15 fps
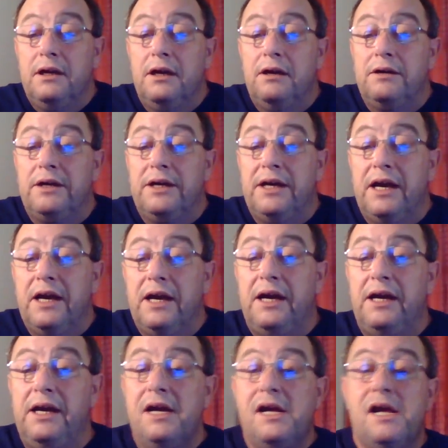
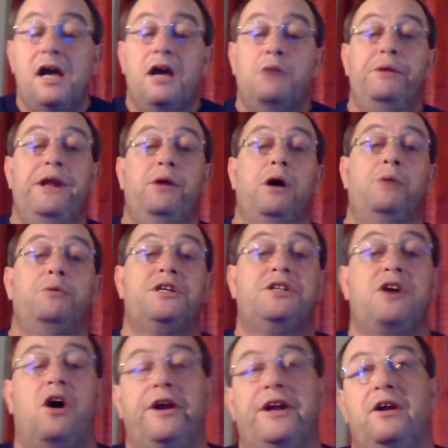okay. But anyway, we
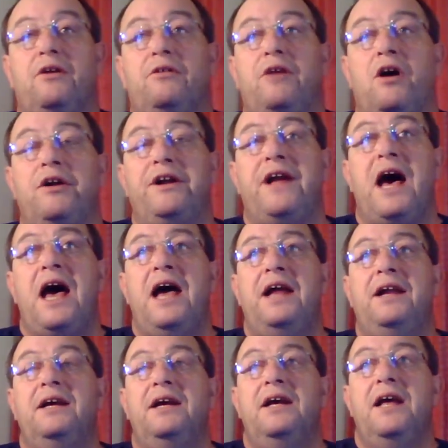started our
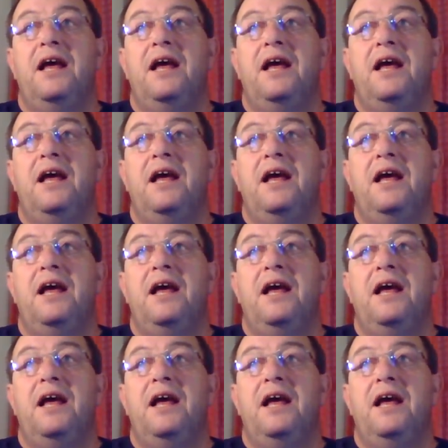diet,